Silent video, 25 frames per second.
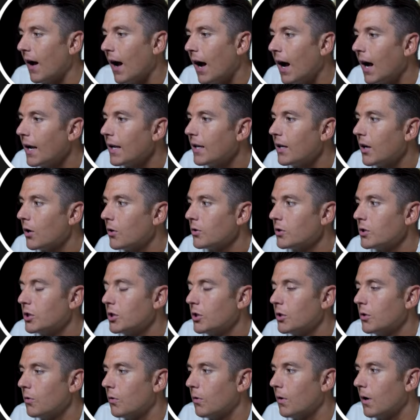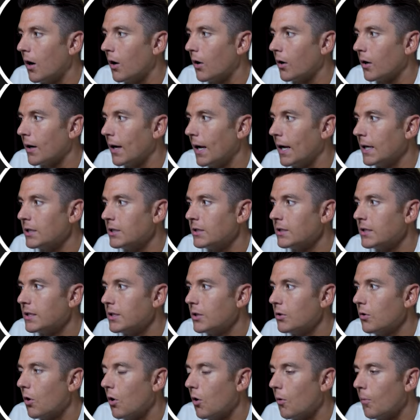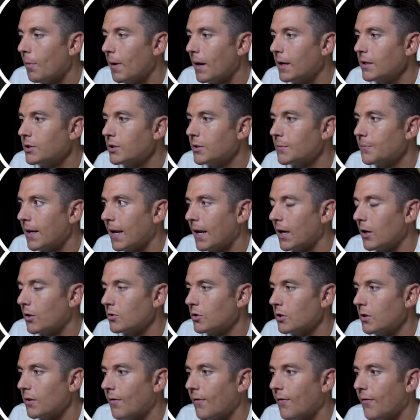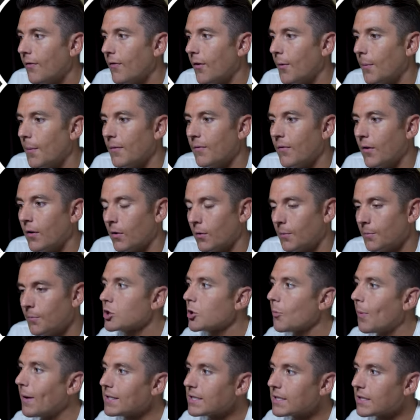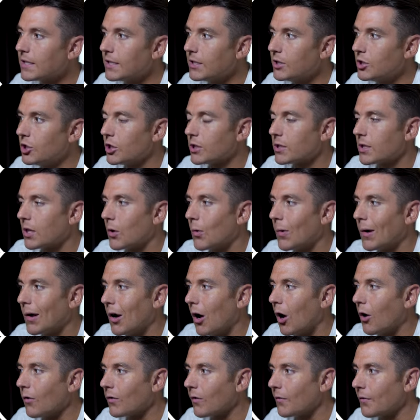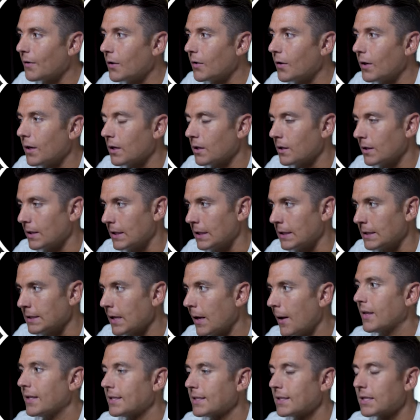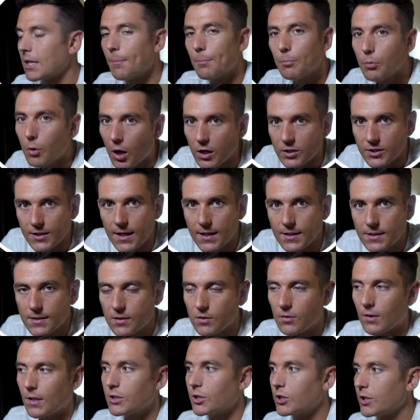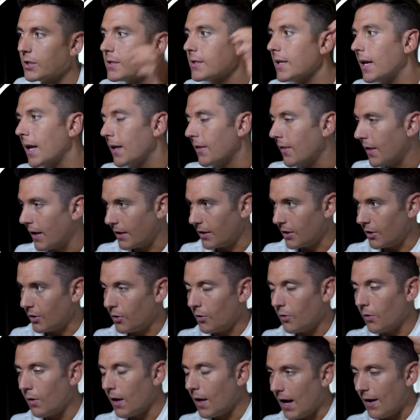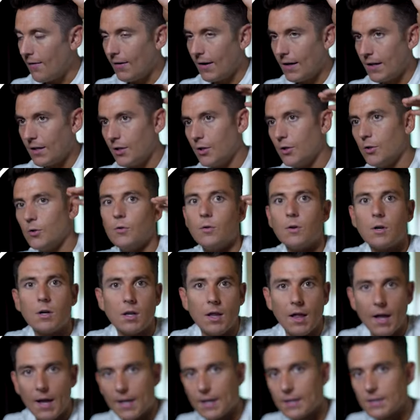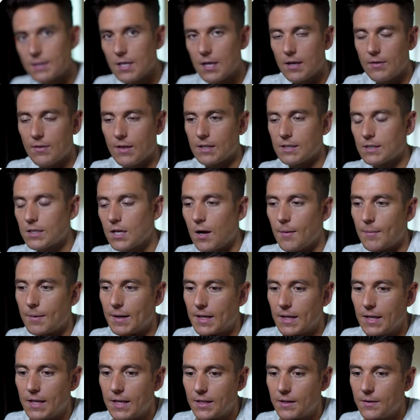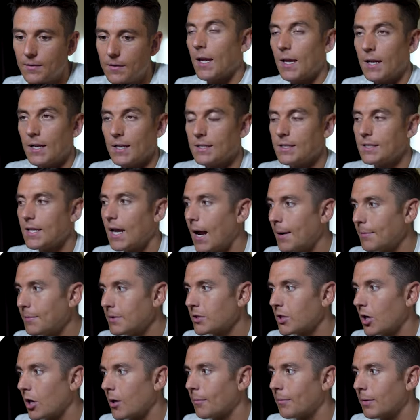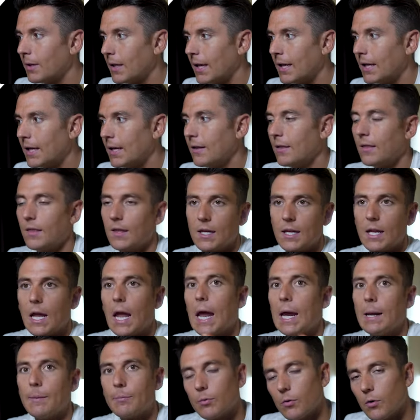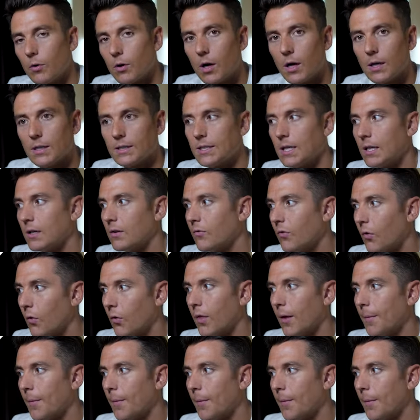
I go to our Agency U homepage and I go to the fulfillment funnel. So basically just the quick overview here is this is the project. So let's just say that you have a new client that's coming in and it's time to start planning the April content for